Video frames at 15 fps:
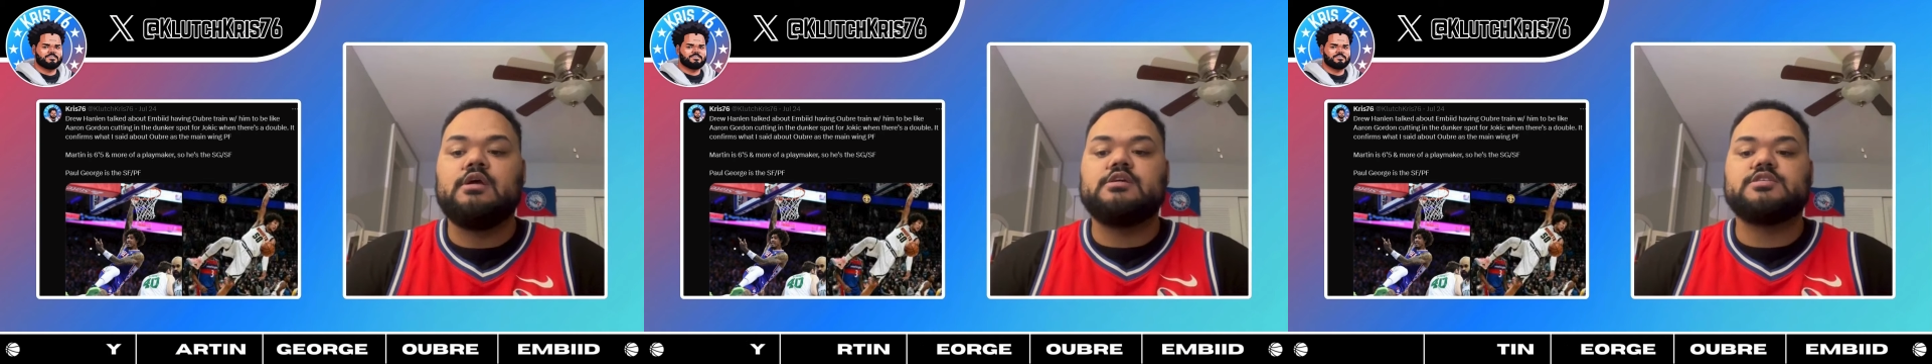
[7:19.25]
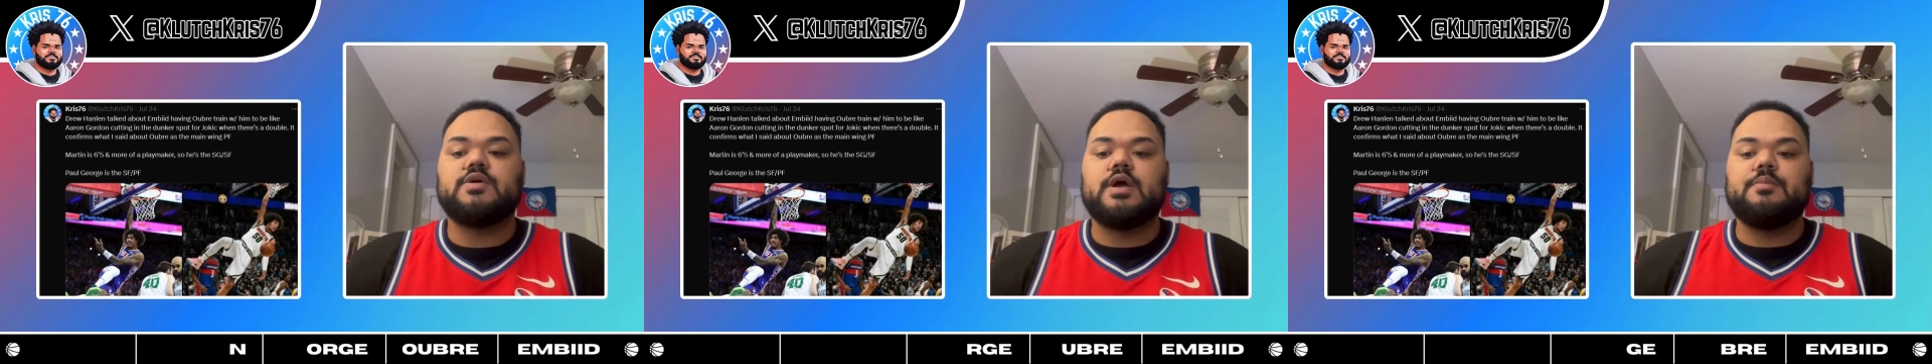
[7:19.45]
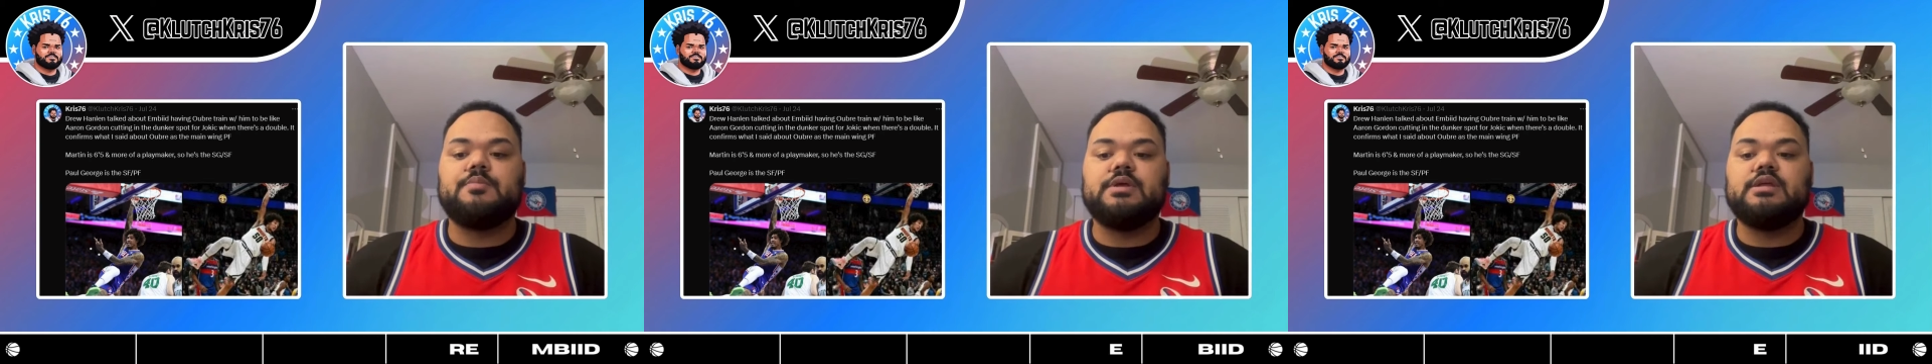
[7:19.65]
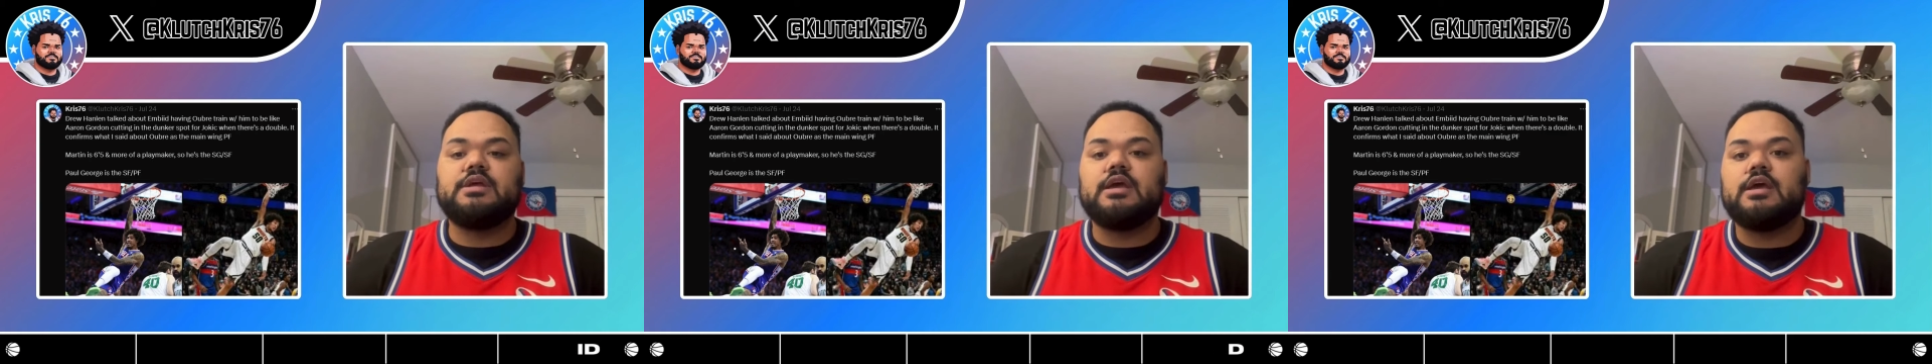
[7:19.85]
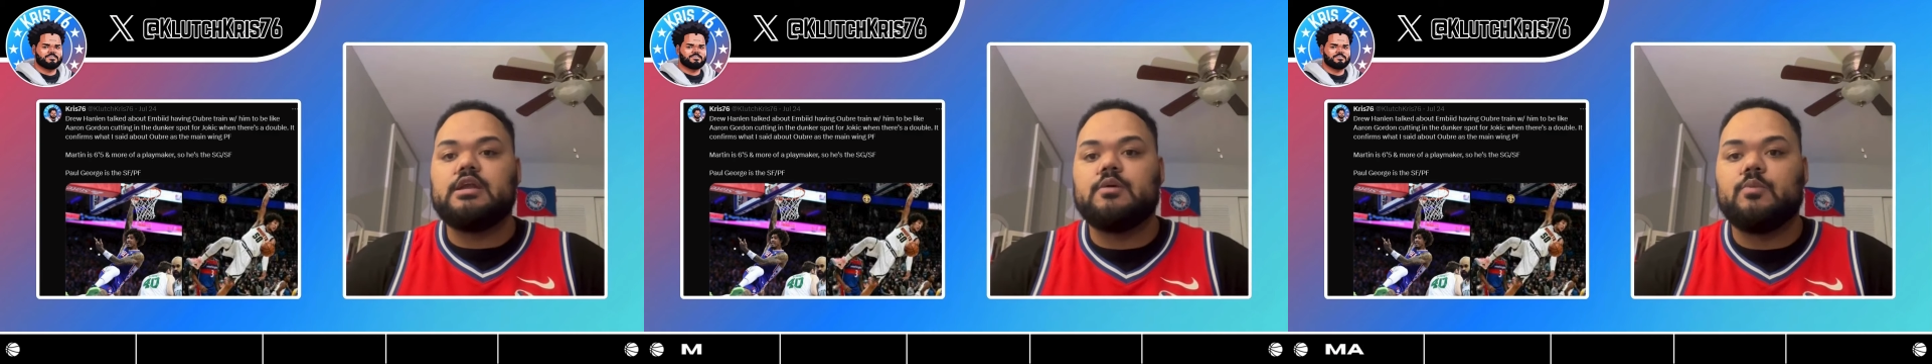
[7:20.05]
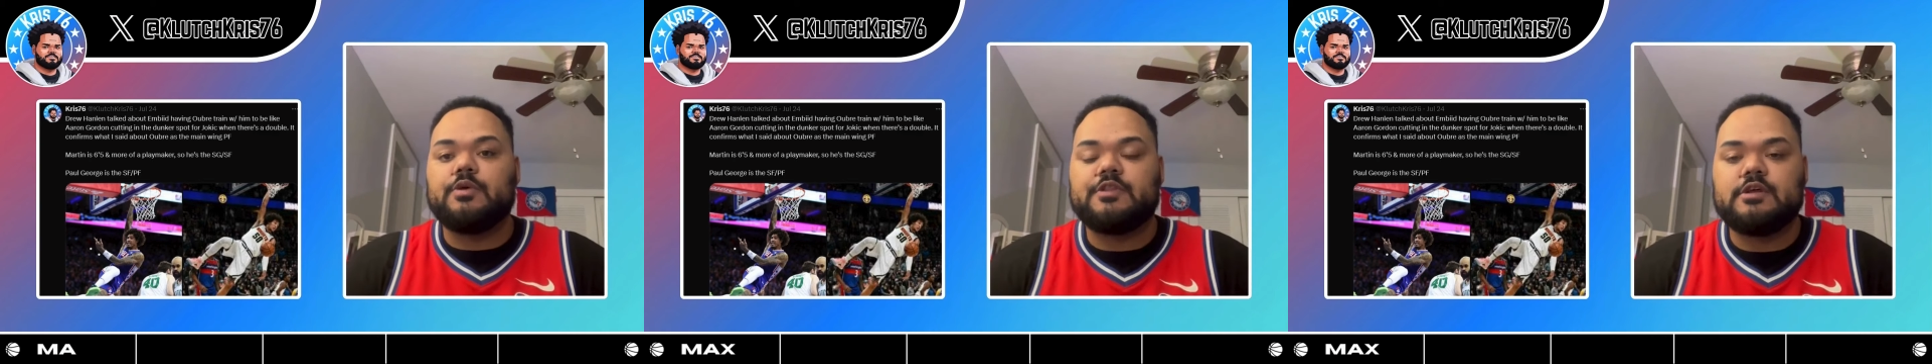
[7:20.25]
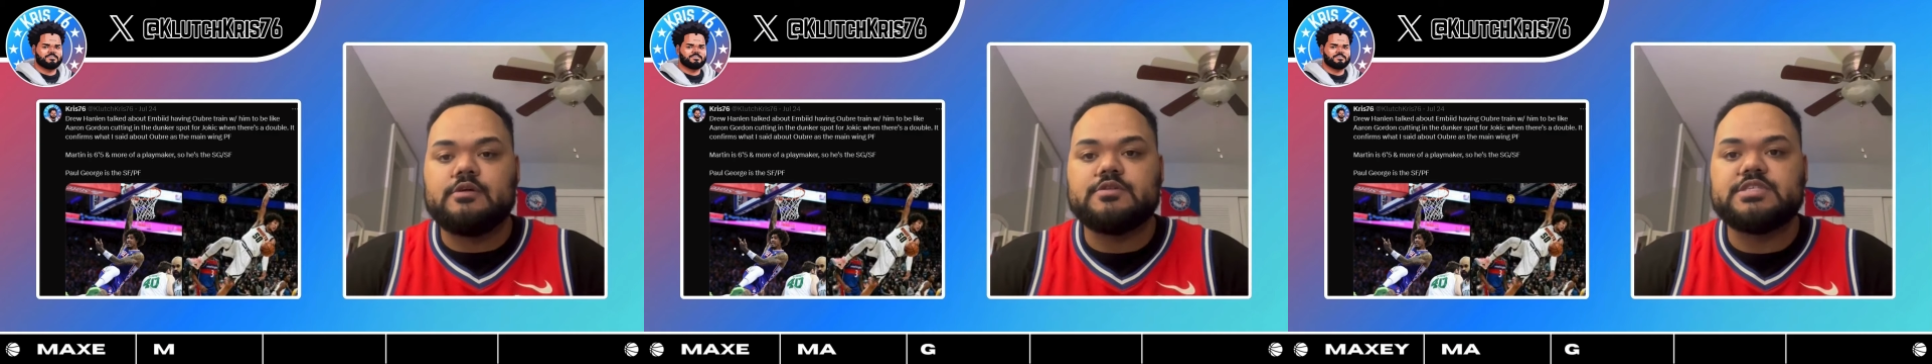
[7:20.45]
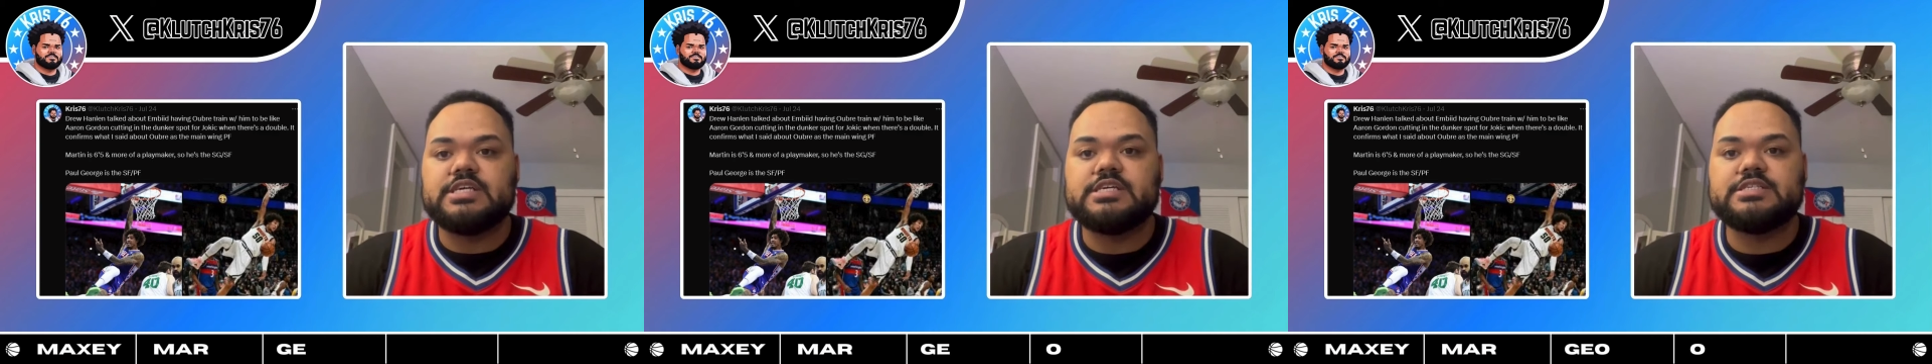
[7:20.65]
so Embiid can hit him with
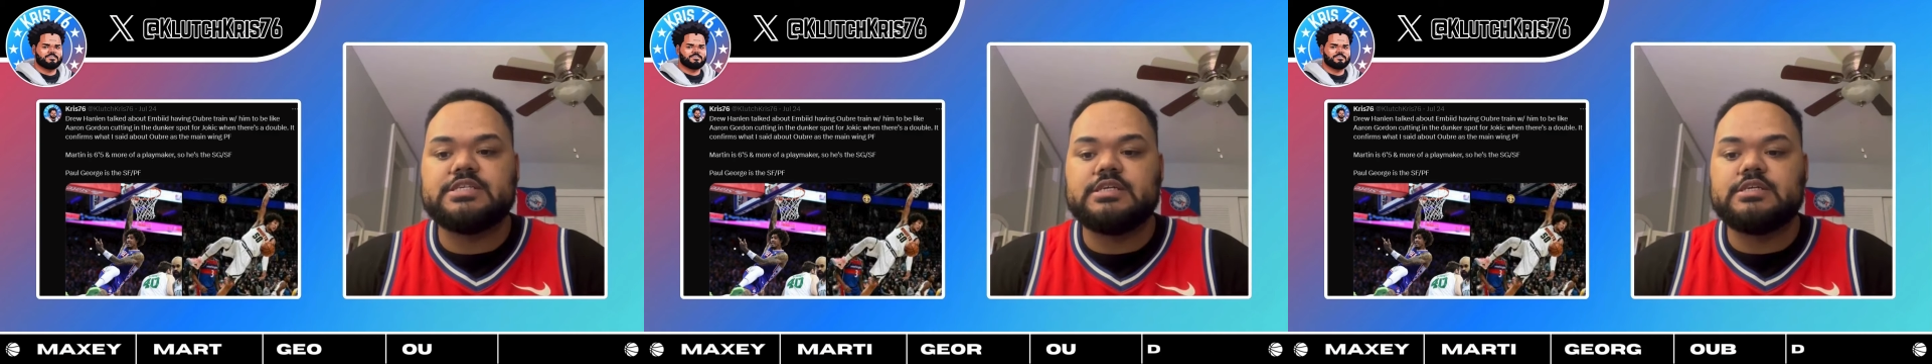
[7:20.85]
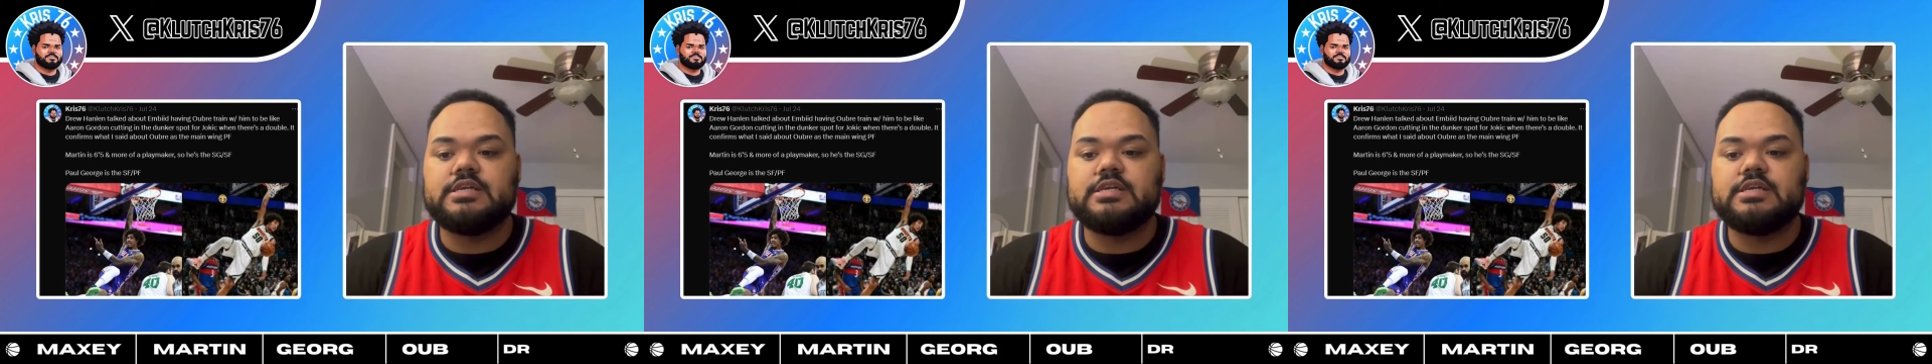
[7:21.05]
those easy